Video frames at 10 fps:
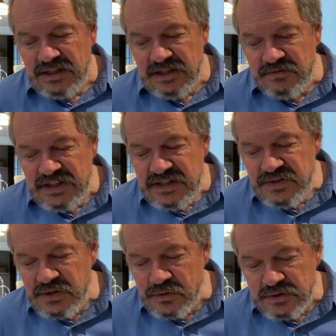If
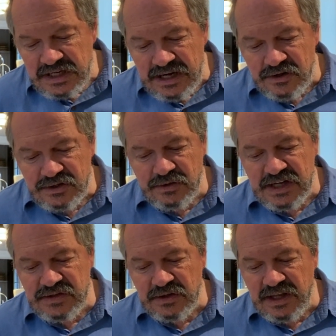these don't
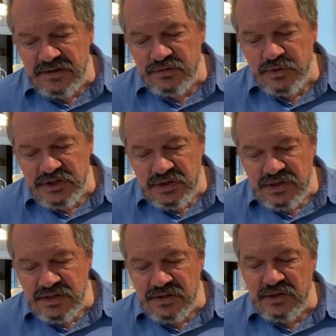characterize our lives, we
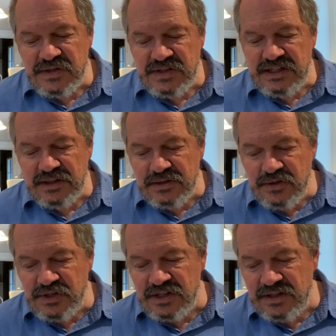shouldn't nurse the
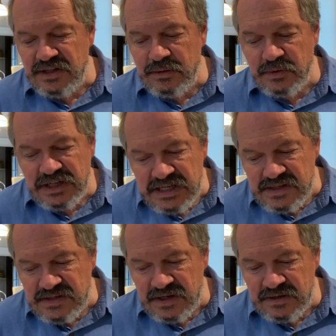illusion that we're
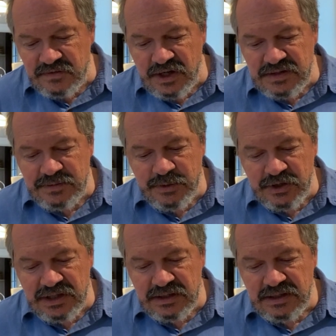inside of God's
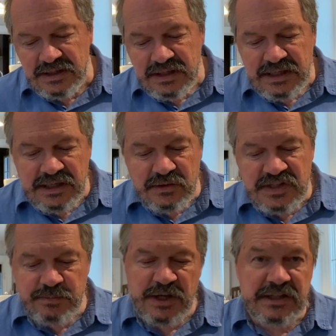Spirit,
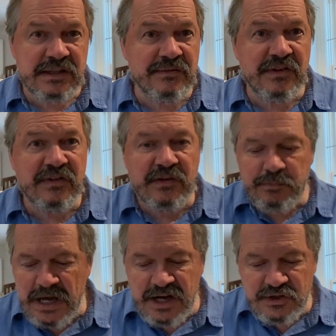irrespective of our
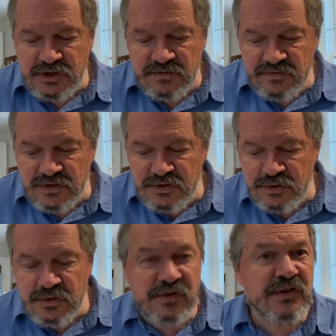passion for
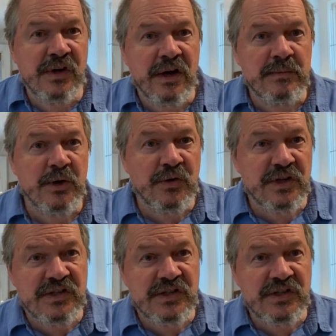truth, dogma, or